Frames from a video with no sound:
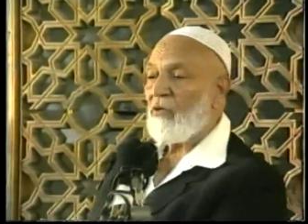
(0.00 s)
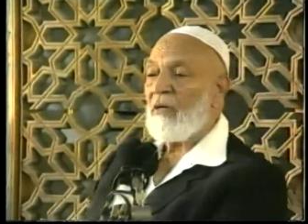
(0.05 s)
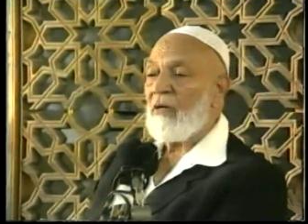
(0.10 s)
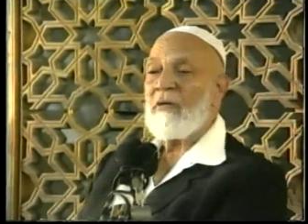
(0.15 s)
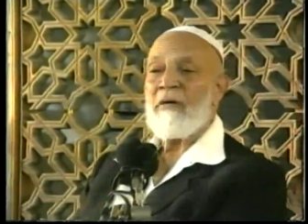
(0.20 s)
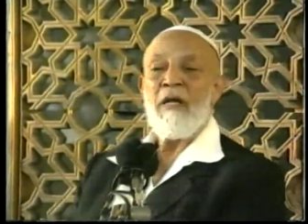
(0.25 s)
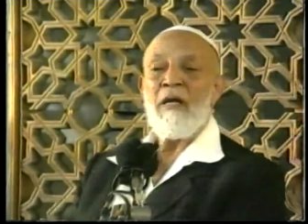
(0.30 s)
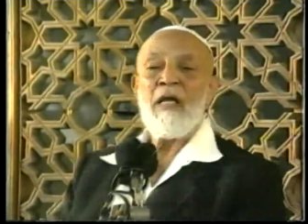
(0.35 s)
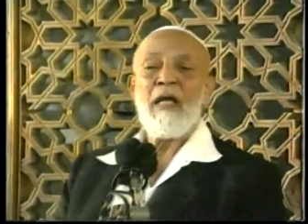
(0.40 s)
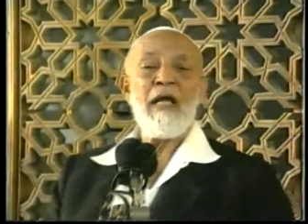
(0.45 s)

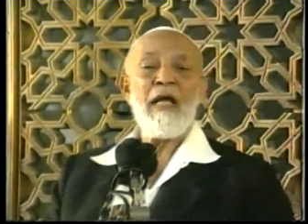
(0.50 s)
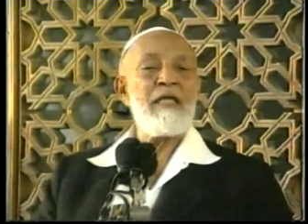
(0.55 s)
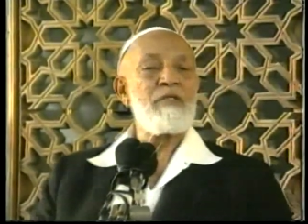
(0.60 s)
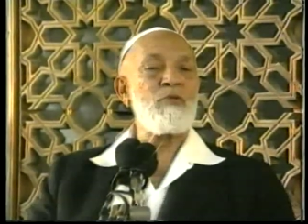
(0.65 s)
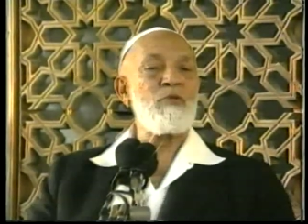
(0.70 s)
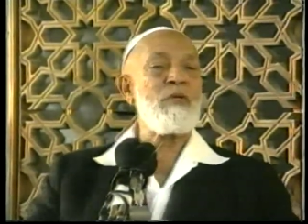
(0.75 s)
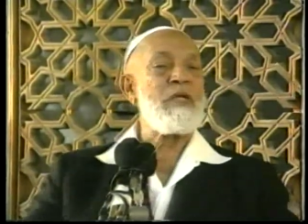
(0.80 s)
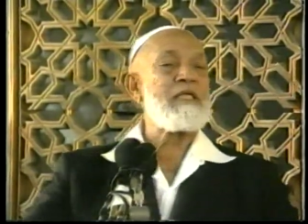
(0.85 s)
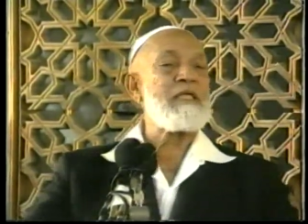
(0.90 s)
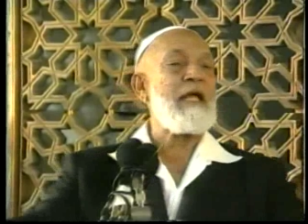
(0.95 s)
So
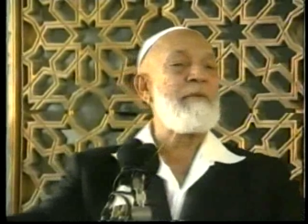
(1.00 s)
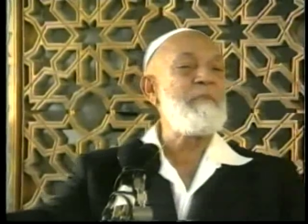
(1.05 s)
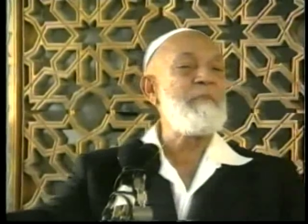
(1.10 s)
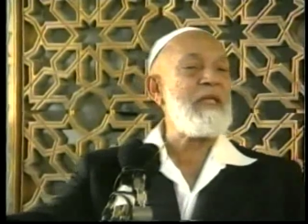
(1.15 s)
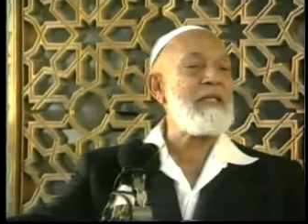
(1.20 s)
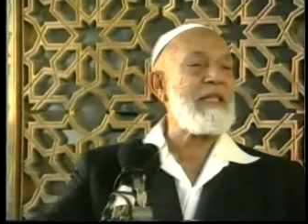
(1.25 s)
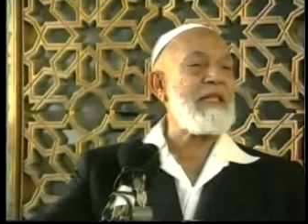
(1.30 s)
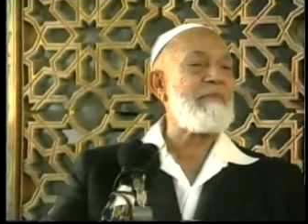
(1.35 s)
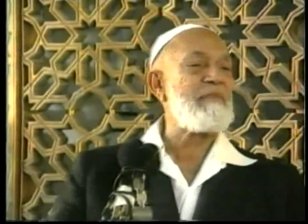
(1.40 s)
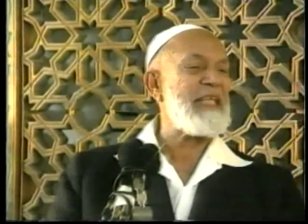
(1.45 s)
as soon as I
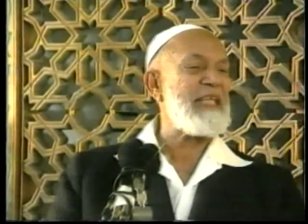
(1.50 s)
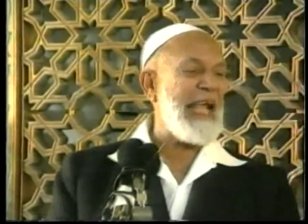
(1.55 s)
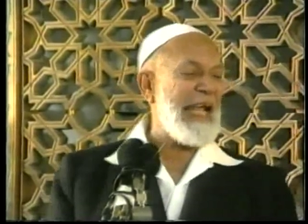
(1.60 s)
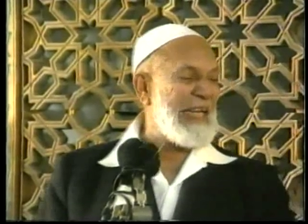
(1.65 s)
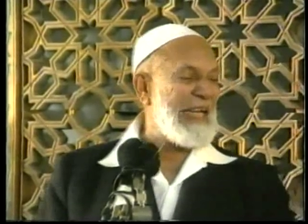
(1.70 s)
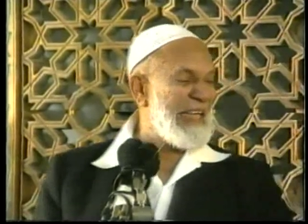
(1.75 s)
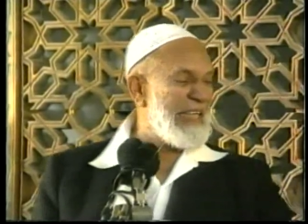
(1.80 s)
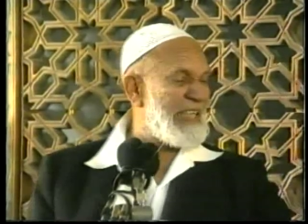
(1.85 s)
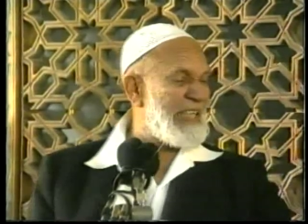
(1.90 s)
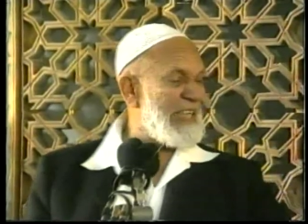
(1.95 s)
meet them,
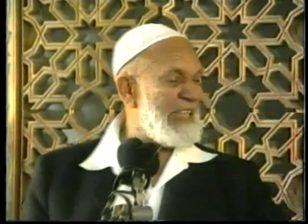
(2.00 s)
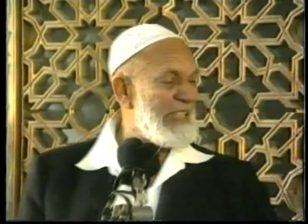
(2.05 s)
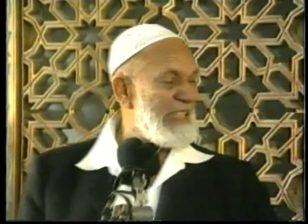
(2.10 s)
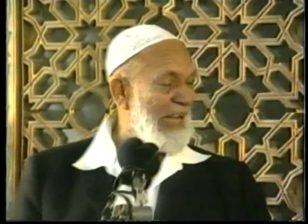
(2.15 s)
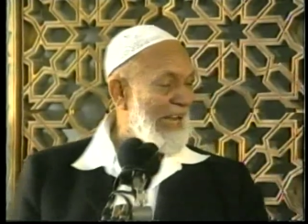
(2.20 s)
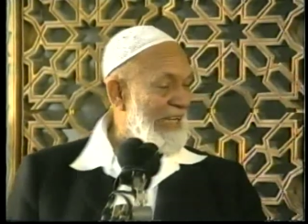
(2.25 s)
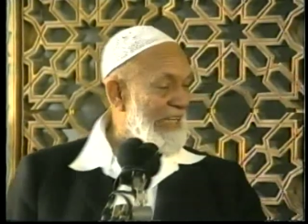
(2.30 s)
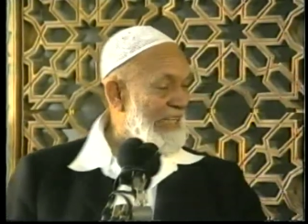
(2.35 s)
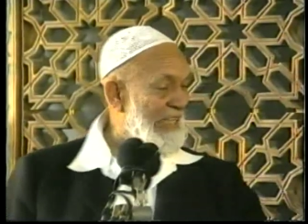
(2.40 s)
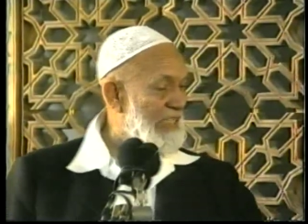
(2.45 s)
the
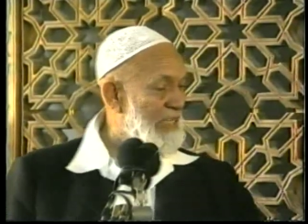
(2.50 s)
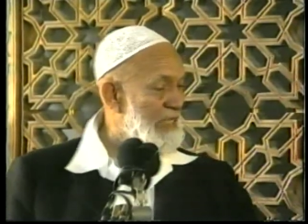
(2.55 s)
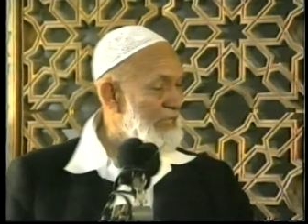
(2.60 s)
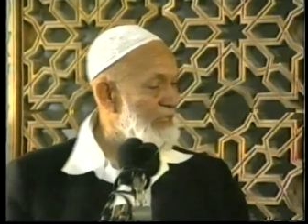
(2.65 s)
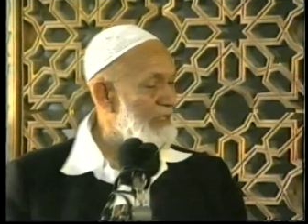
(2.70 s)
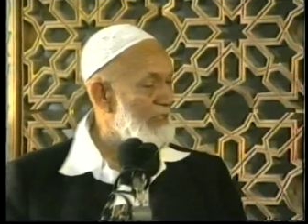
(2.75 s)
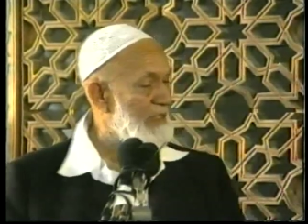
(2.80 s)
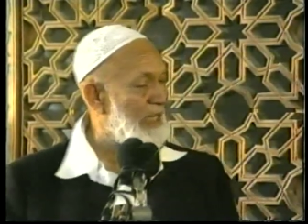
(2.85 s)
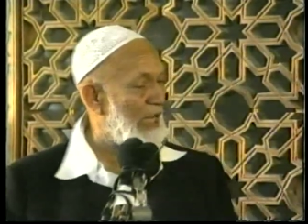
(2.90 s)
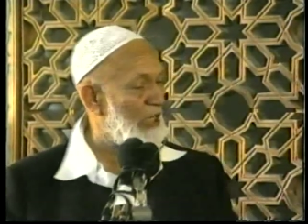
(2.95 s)
elite, the
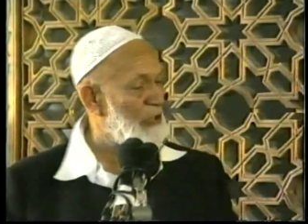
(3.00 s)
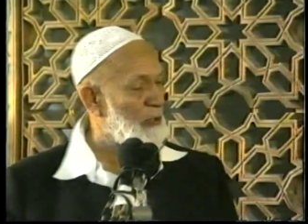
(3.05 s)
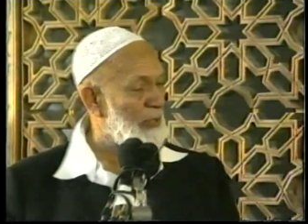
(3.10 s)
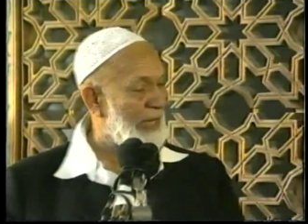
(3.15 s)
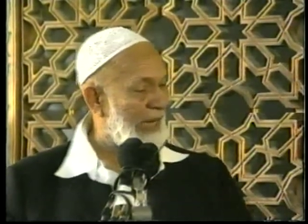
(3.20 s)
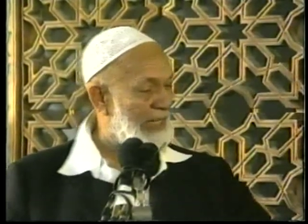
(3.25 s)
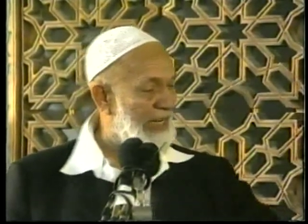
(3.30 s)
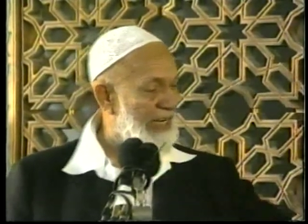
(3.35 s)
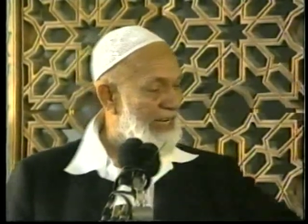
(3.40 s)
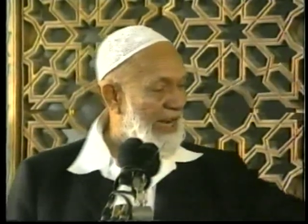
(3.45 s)
elite, the
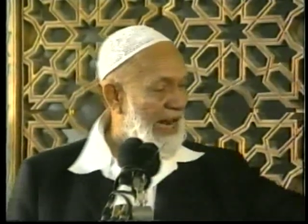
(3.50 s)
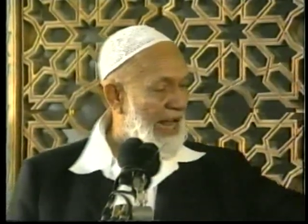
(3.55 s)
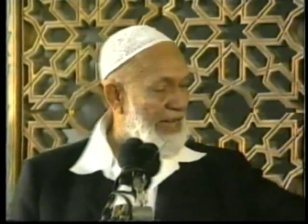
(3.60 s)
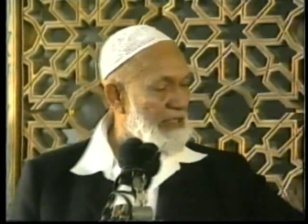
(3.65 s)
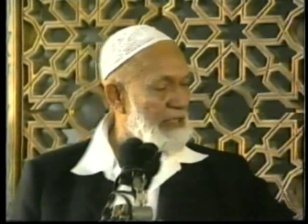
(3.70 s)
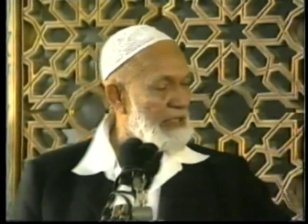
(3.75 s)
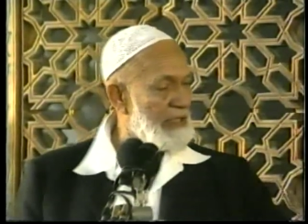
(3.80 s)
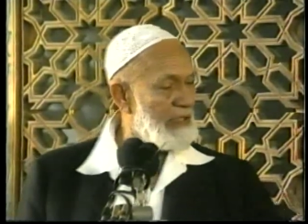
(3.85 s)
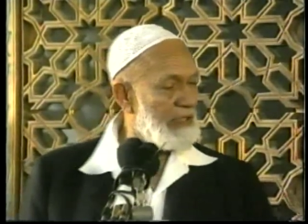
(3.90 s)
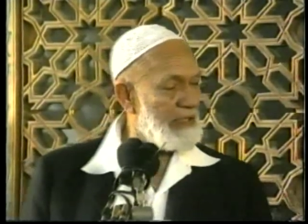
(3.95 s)
educated
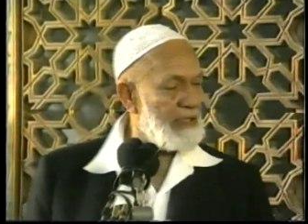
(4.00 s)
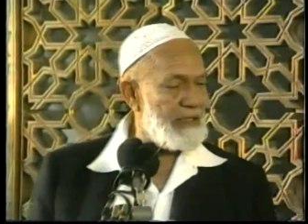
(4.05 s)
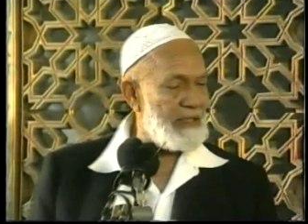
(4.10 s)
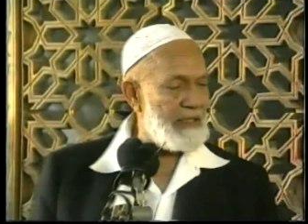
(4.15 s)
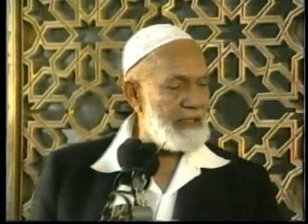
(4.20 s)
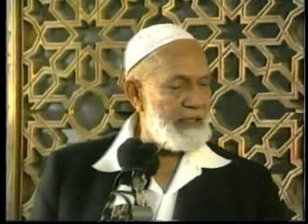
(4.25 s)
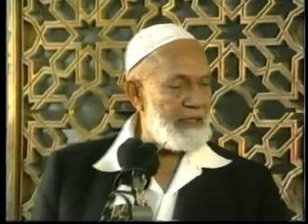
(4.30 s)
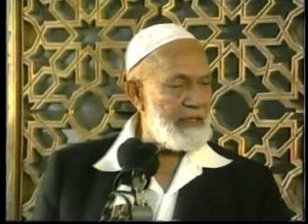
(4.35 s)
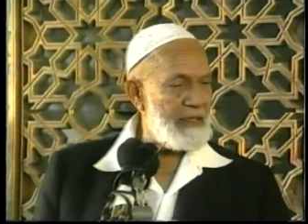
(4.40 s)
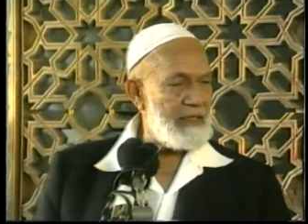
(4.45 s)
class,
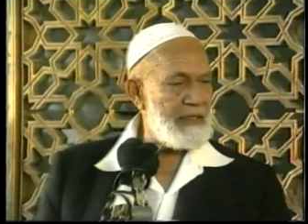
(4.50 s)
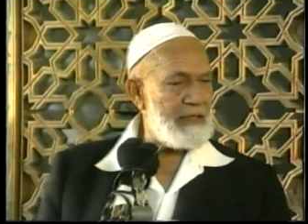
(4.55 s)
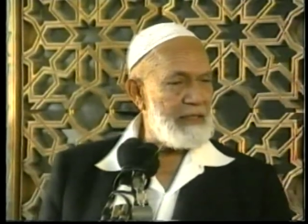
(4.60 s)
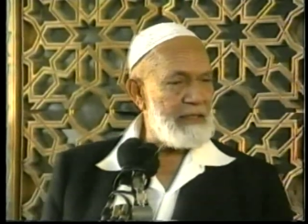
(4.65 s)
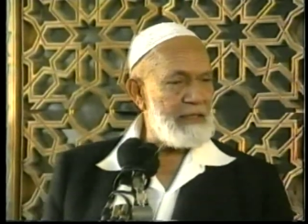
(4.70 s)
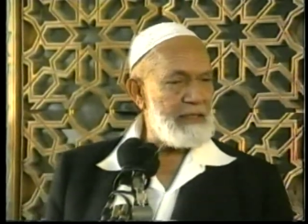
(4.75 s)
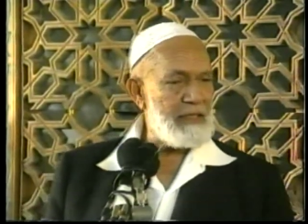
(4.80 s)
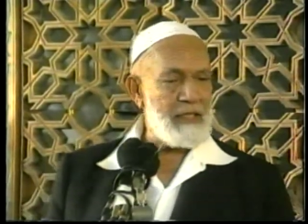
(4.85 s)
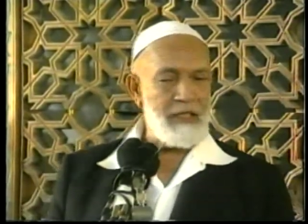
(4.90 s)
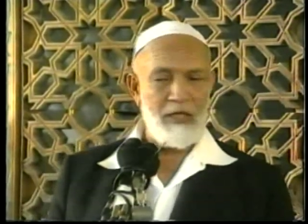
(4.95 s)

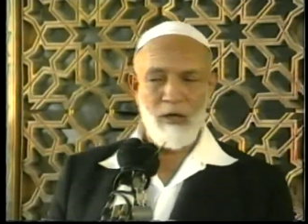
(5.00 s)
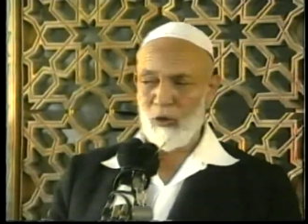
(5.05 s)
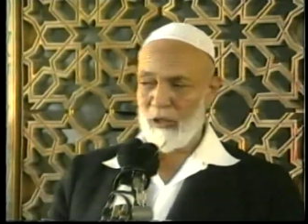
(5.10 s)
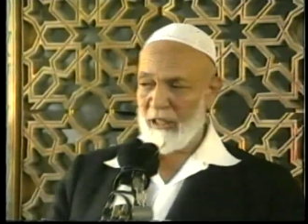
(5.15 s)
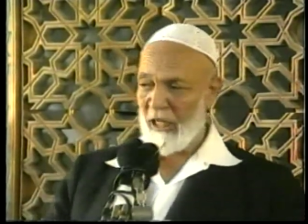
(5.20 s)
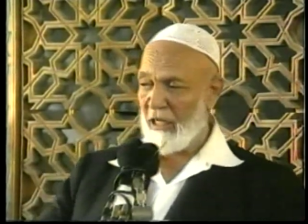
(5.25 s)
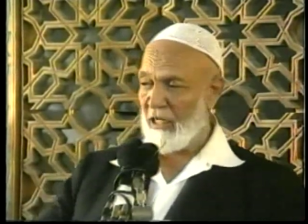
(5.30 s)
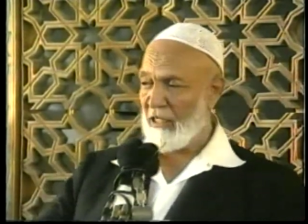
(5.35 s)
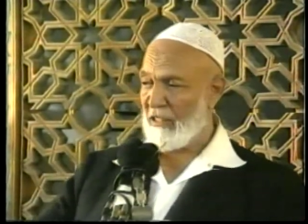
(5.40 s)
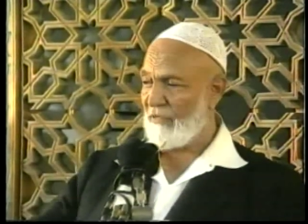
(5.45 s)
in the
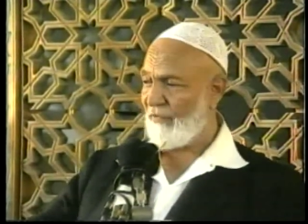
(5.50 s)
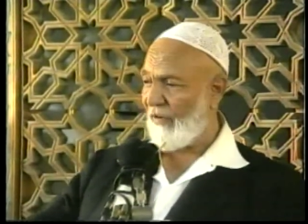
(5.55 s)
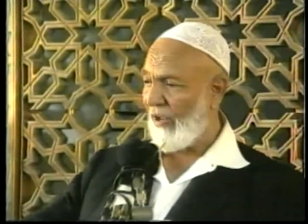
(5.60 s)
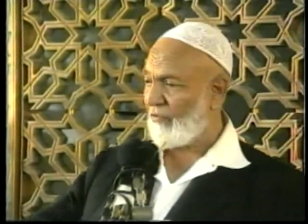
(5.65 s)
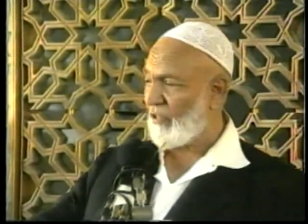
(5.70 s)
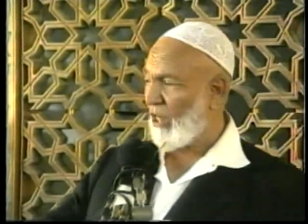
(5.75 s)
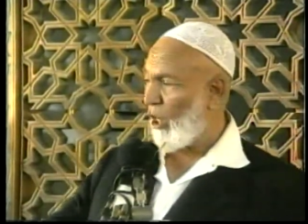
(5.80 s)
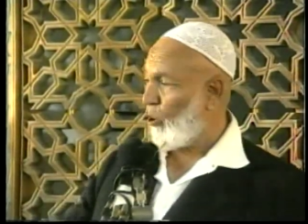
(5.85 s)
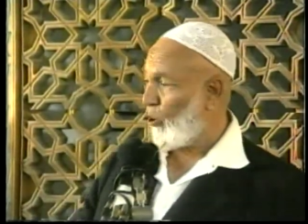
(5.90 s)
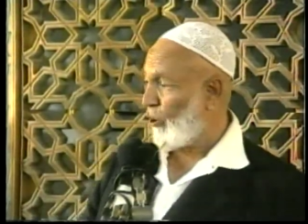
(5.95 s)
hotels,
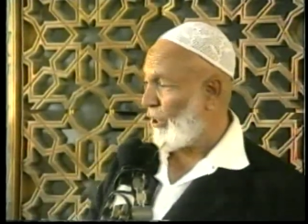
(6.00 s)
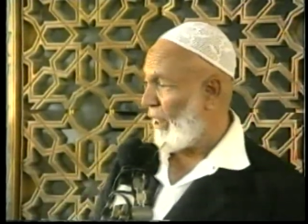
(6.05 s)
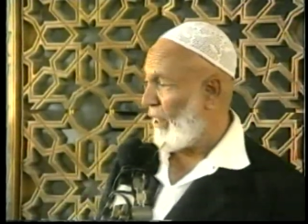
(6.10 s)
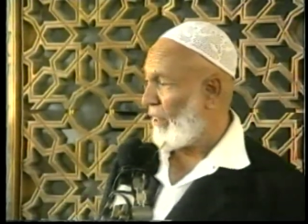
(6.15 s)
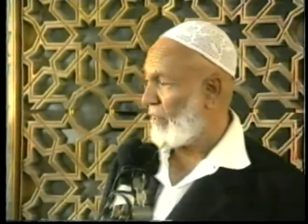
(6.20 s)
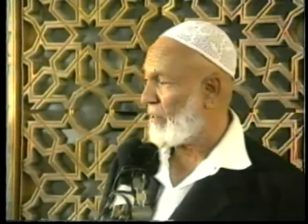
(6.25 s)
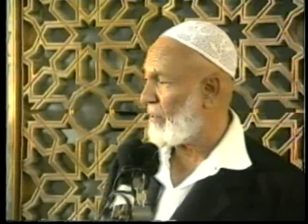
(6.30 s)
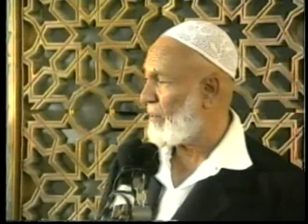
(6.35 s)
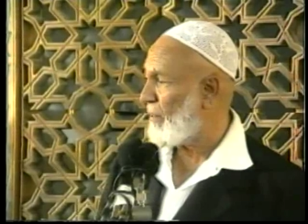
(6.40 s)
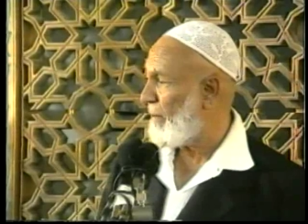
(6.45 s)
five-star
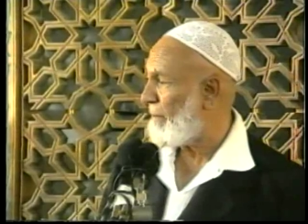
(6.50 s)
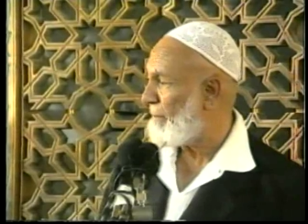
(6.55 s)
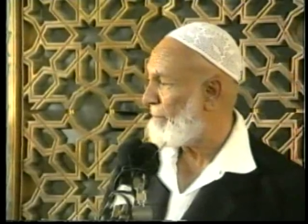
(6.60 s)
hotel.